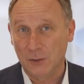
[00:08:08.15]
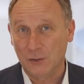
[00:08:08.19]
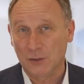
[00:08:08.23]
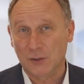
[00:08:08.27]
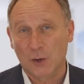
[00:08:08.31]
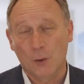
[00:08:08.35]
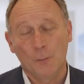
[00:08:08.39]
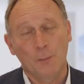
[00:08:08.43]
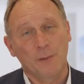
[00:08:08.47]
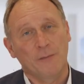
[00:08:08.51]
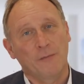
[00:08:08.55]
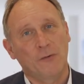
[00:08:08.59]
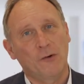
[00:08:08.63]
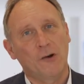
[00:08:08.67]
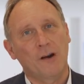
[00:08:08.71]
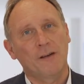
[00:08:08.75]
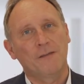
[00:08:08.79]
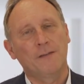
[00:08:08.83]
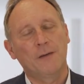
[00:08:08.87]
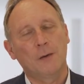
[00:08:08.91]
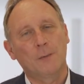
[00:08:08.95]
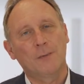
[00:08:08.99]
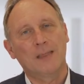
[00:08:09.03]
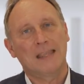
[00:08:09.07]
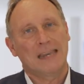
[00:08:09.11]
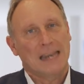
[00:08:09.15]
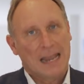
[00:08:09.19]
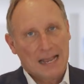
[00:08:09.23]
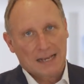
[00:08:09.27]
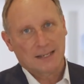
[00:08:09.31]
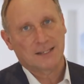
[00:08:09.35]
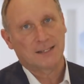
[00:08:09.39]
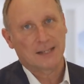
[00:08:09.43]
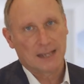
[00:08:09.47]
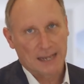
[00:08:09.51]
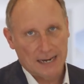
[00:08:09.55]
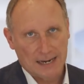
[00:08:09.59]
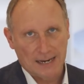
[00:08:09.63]
So before I film the next
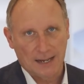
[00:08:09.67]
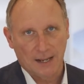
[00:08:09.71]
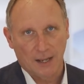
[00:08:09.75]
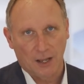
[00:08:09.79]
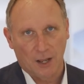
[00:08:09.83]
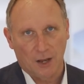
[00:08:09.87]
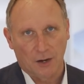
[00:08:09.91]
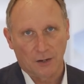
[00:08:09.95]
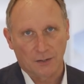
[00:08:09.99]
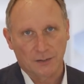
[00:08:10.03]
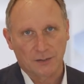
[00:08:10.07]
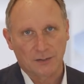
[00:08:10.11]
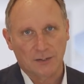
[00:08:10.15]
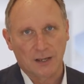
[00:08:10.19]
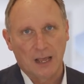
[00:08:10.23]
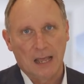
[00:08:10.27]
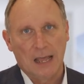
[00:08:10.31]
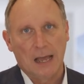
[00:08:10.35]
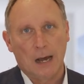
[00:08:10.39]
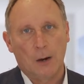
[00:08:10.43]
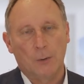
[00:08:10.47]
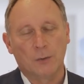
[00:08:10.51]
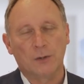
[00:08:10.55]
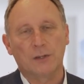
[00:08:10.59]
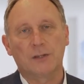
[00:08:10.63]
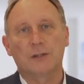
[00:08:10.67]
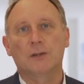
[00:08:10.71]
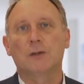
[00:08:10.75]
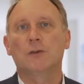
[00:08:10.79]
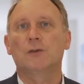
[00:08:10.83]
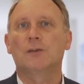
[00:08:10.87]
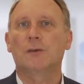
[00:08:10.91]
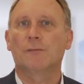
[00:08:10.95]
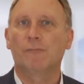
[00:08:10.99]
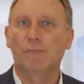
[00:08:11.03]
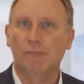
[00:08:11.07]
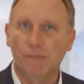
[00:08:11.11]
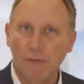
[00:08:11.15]
sailing yachts, I want to do
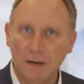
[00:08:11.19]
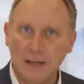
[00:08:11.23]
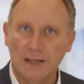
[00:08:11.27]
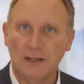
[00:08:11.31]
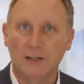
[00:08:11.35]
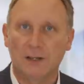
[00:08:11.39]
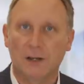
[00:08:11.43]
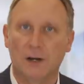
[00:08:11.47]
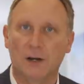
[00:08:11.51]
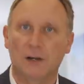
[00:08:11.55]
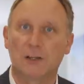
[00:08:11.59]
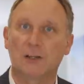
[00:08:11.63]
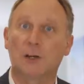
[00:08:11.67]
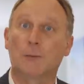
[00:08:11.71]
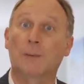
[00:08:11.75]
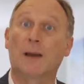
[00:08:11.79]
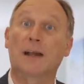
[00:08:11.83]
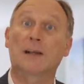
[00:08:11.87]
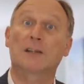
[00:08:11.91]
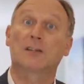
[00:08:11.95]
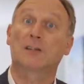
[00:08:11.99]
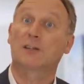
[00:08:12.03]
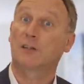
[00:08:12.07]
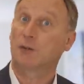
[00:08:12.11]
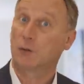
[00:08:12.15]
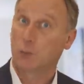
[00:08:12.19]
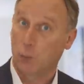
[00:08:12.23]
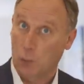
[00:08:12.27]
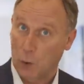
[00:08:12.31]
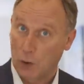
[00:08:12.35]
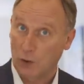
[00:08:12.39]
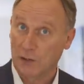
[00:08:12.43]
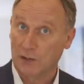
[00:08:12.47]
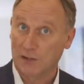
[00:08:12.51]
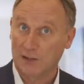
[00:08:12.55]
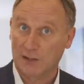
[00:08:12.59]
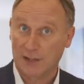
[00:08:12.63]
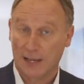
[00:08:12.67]
some research about
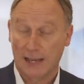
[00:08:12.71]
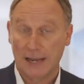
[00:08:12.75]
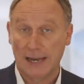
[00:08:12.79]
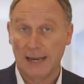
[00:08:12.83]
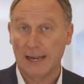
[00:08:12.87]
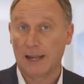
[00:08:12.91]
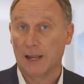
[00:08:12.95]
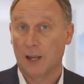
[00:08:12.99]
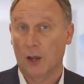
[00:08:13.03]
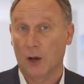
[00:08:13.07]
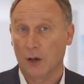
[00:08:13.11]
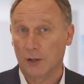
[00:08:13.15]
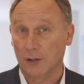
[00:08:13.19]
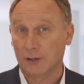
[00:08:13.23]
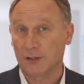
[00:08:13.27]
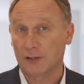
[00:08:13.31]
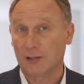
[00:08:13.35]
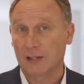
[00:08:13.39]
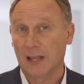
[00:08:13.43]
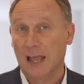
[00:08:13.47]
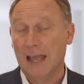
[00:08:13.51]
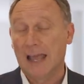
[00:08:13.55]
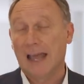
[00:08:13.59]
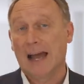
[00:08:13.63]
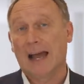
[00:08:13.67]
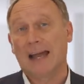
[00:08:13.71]
swan sailing yachts.